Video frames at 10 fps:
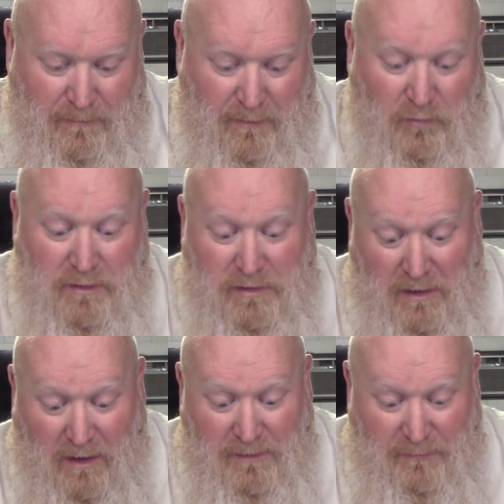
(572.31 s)
And what
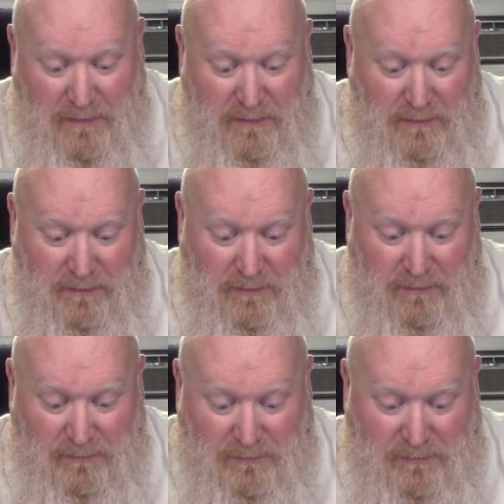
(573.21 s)
shocked me
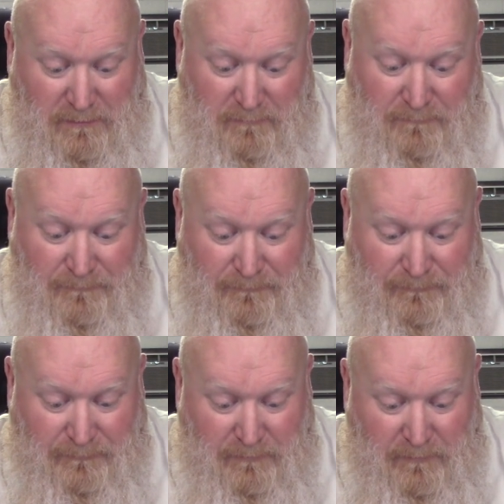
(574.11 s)
is
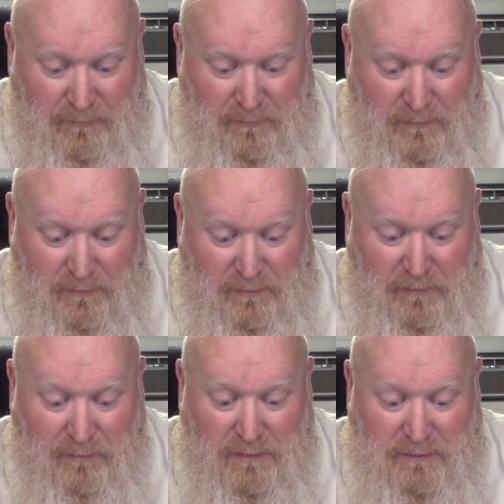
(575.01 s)

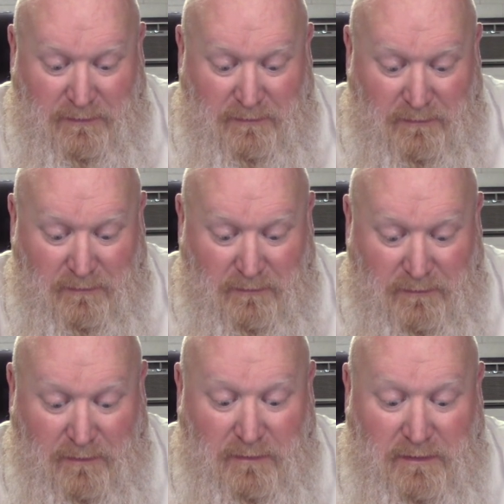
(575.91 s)
some of the
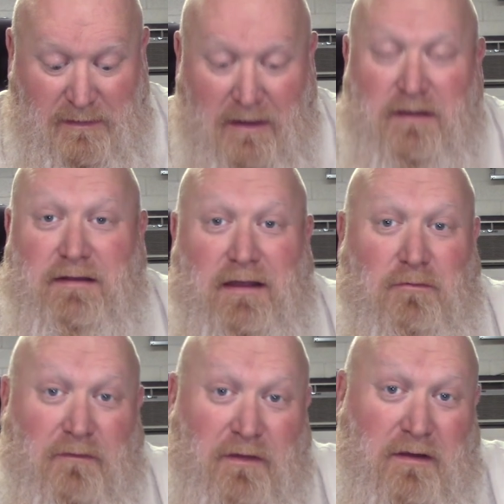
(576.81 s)
some of the states that
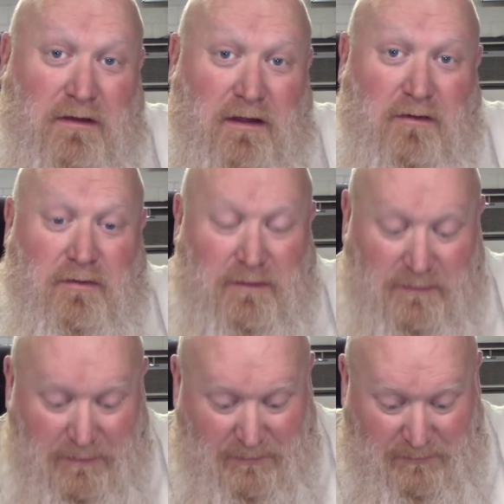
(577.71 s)
were very low in the
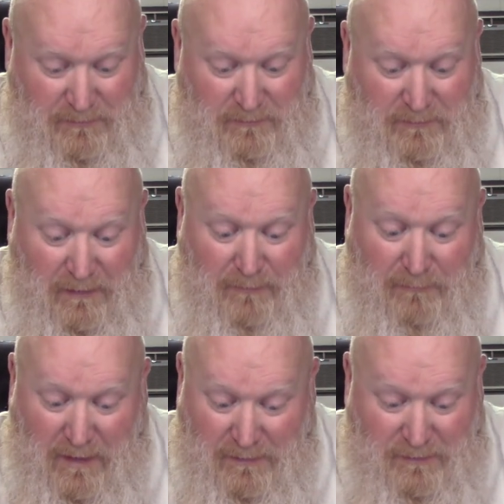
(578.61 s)
list, like
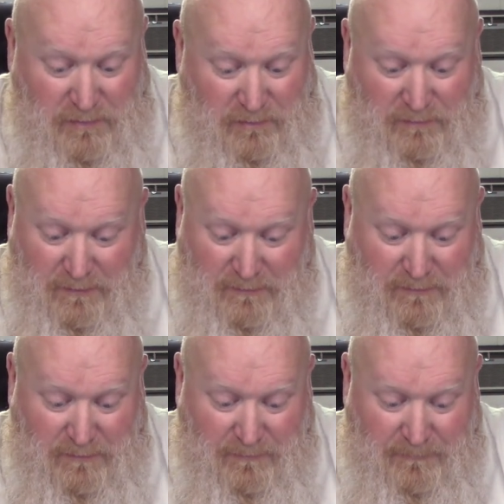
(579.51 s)

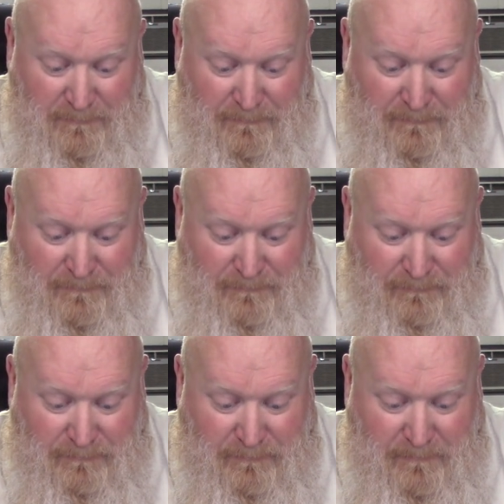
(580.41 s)
Massachusetts.
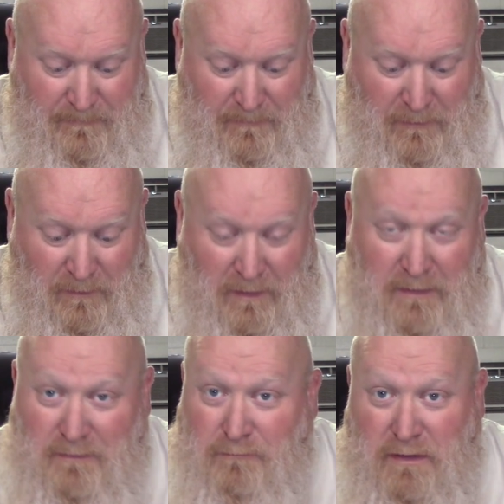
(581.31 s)
All
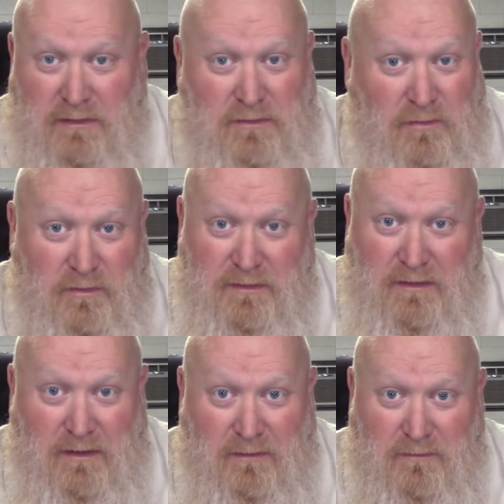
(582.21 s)
right, big tourist
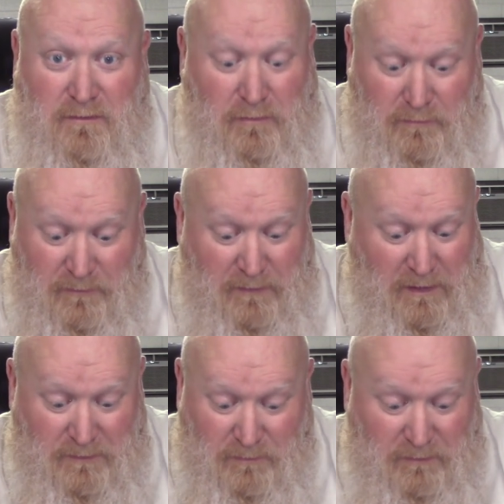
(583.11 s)
town, or you've
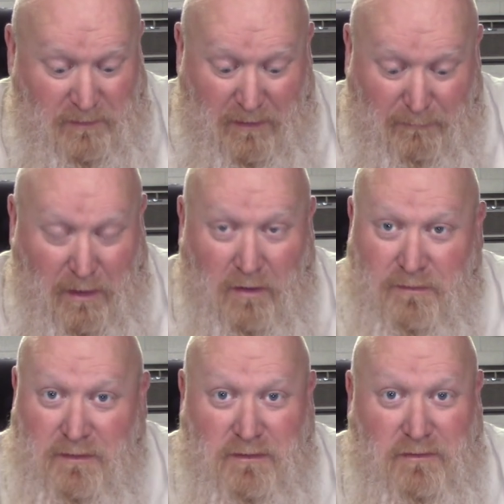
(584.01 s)
got tour, you got
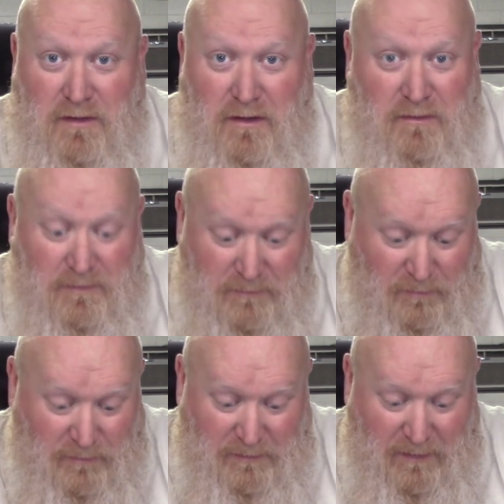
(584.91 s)
Boston, and you got other
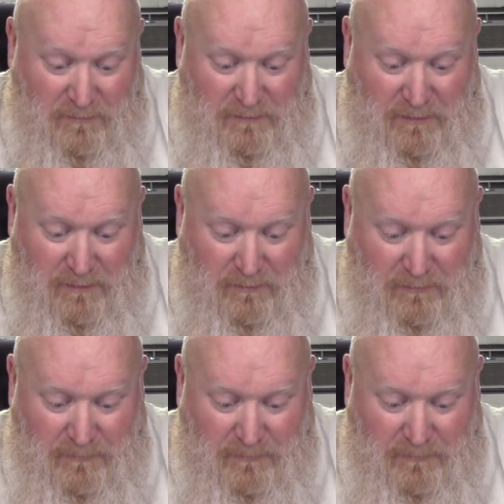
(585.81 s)
tourist towns there.